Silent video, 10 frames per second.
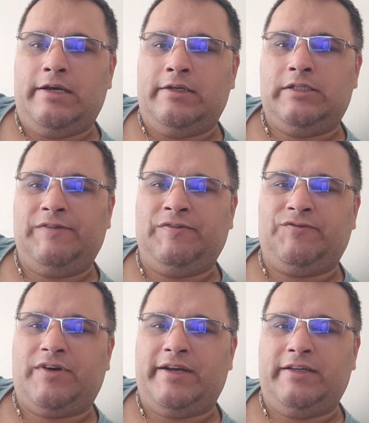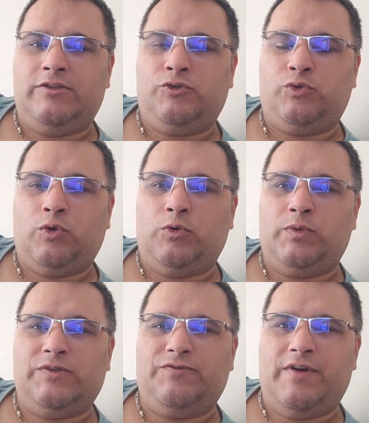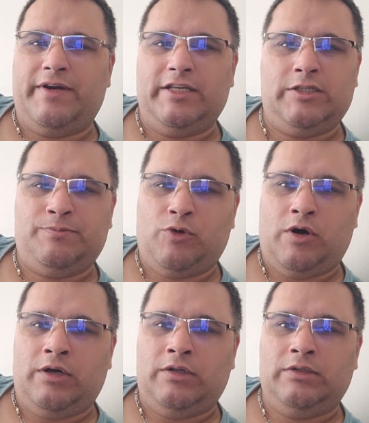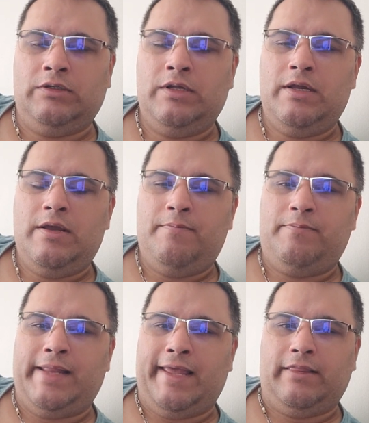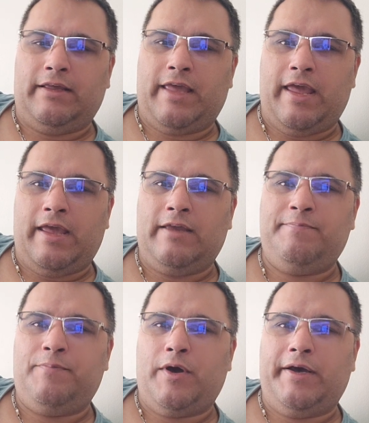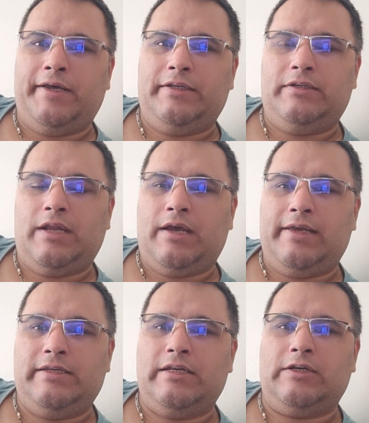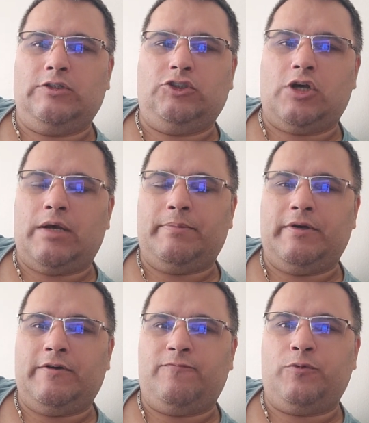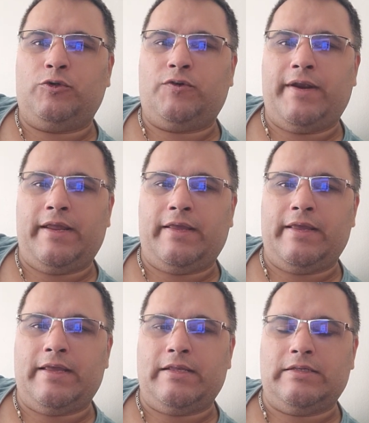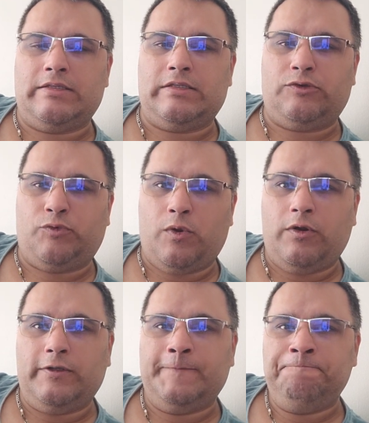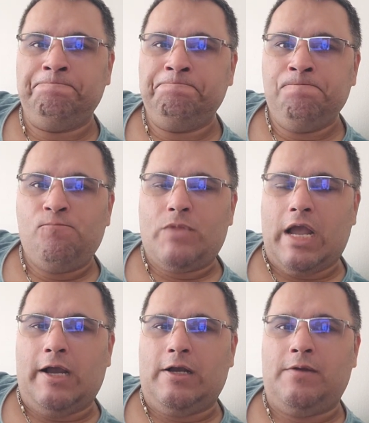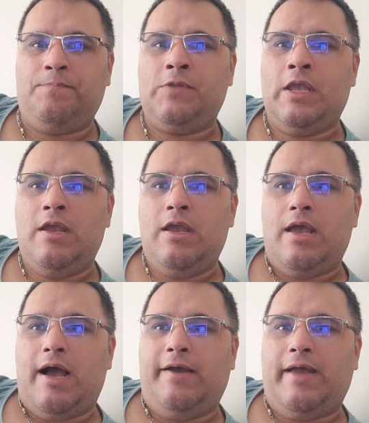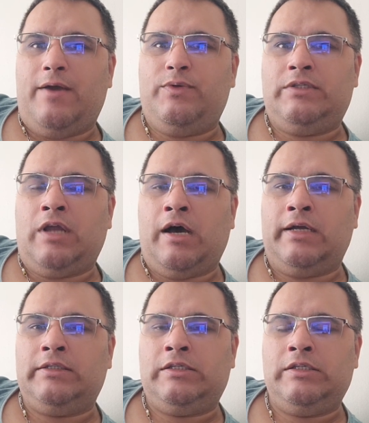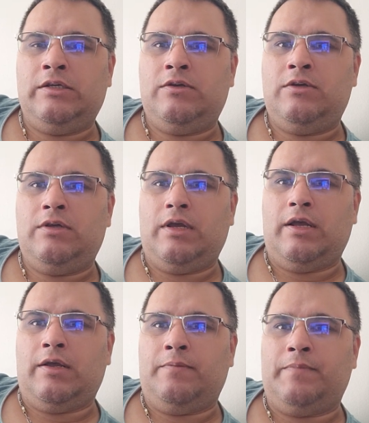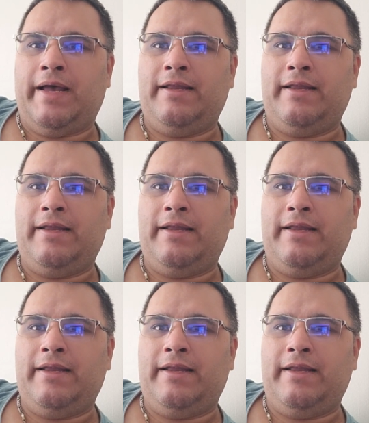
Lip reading: Stephen Fry's role was very small, playing the king, but he did a good job of portraying his role. I was not I